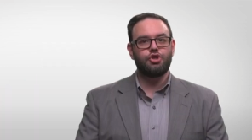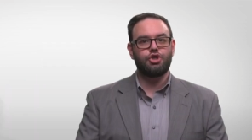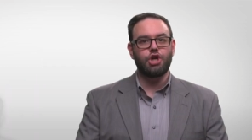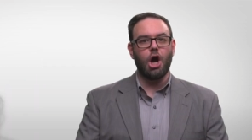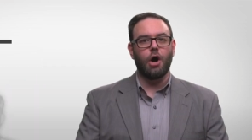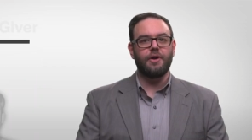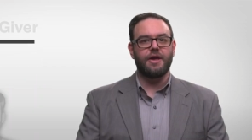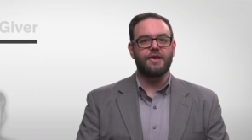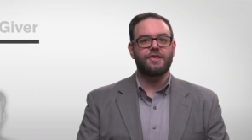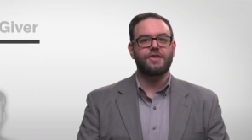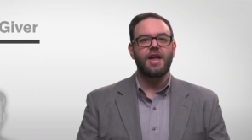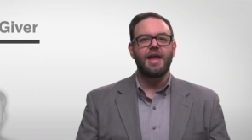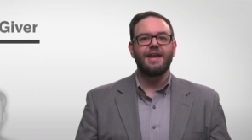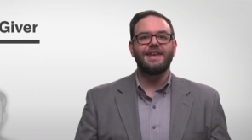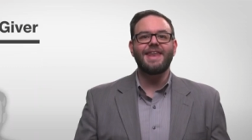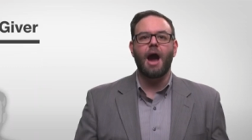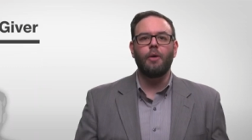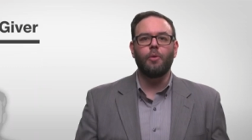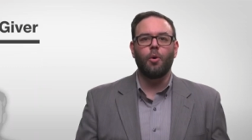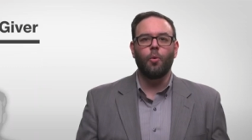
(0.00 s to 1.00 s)
Jonas,
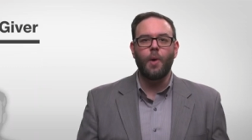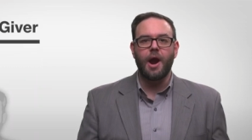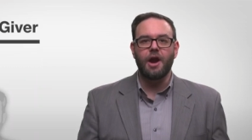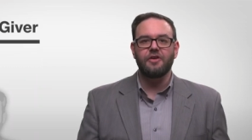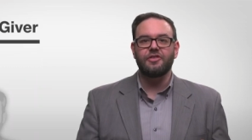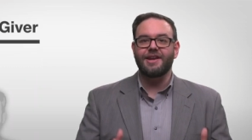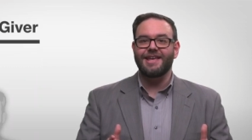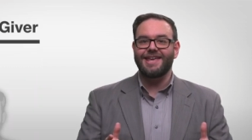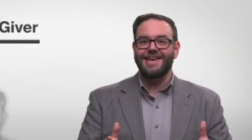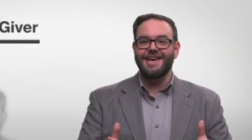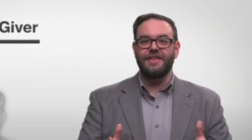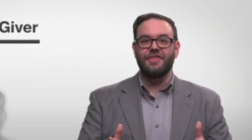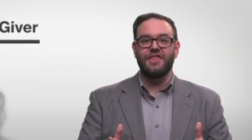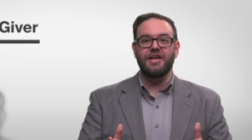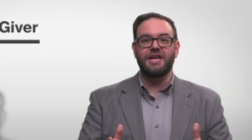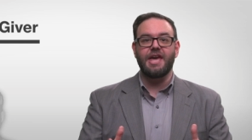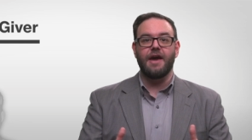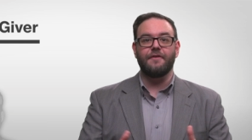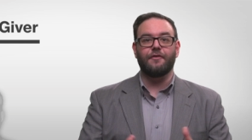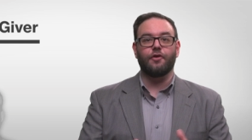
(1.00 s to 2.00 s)
now aware that he and the
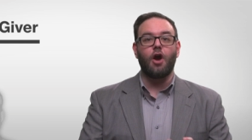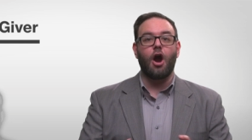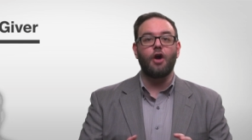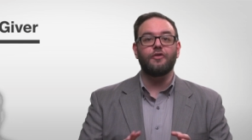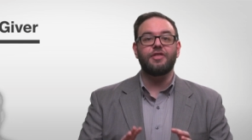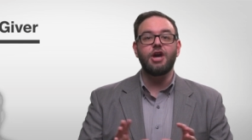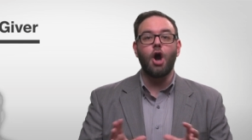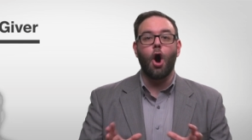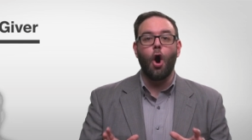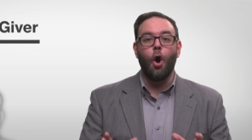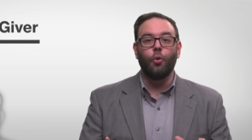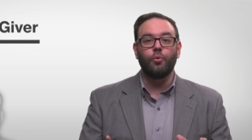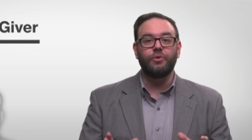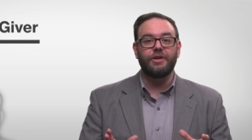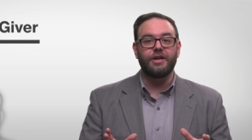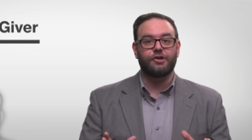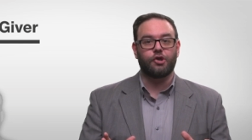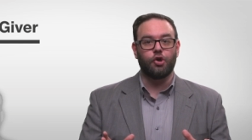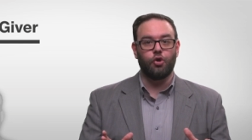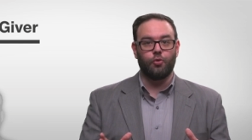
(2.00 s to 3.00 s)
giver are the
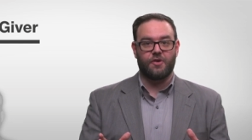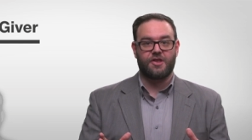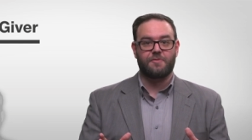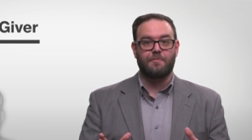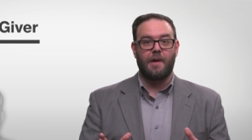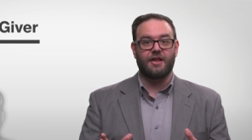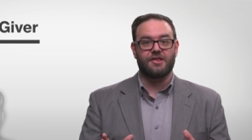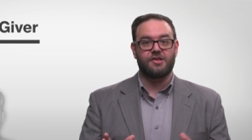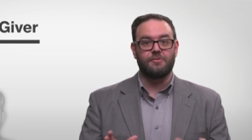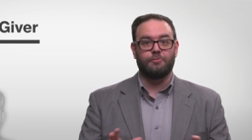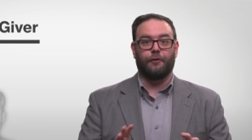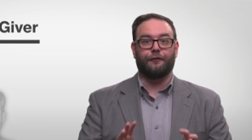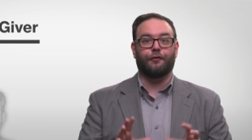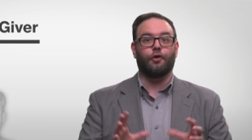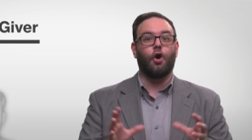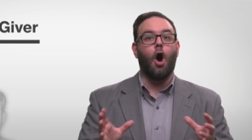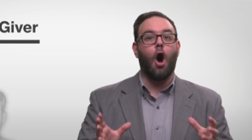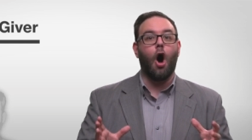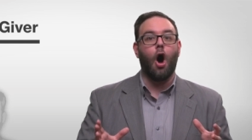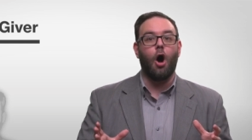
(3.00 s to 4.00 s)
only two responsible
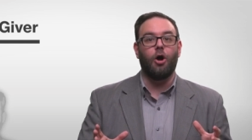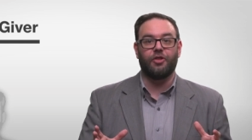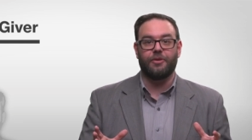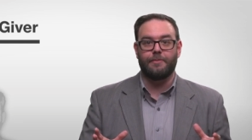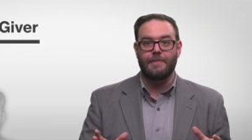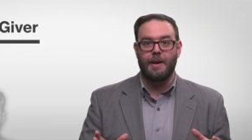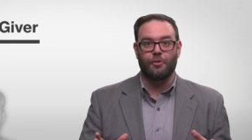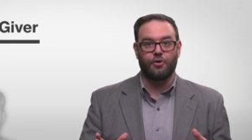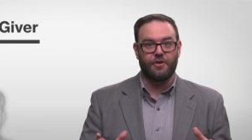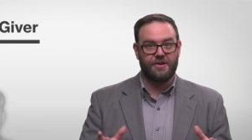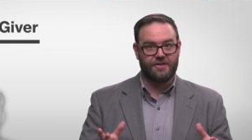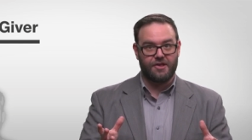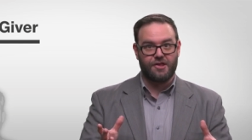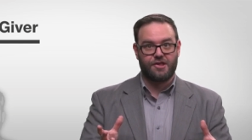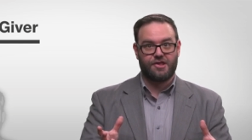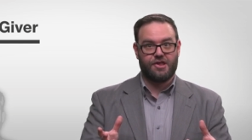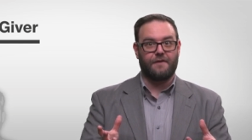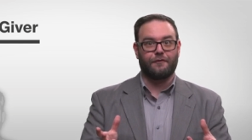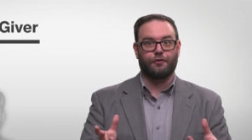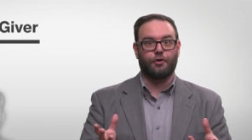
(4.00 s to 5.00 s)
for all the memories and
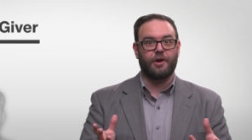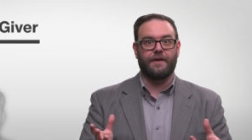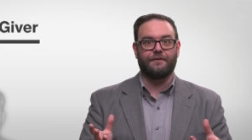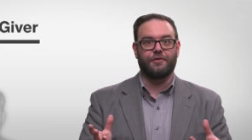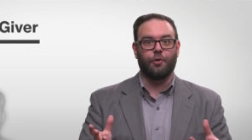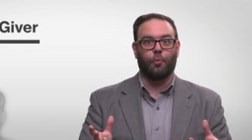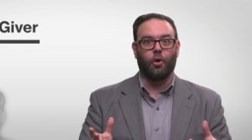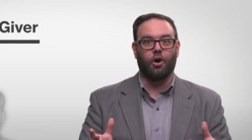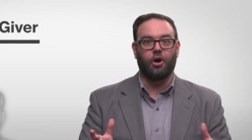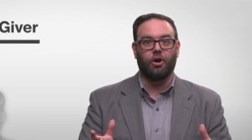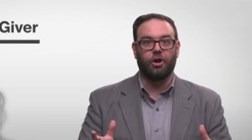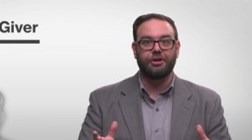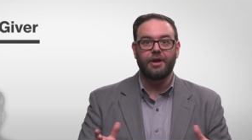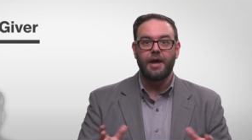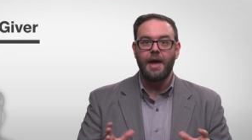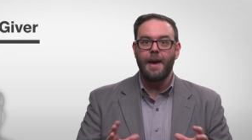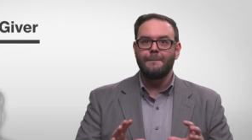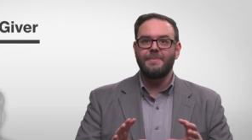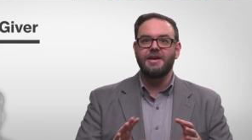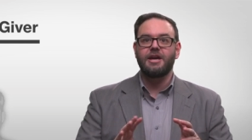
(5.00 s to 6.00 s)
suffering of the world,
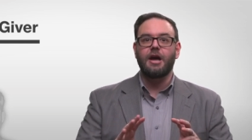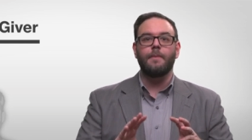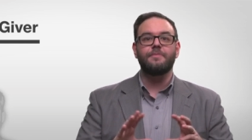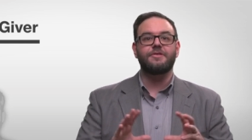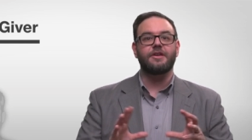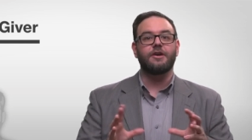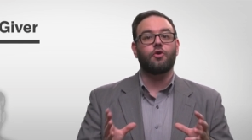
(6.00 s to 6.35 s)
becomes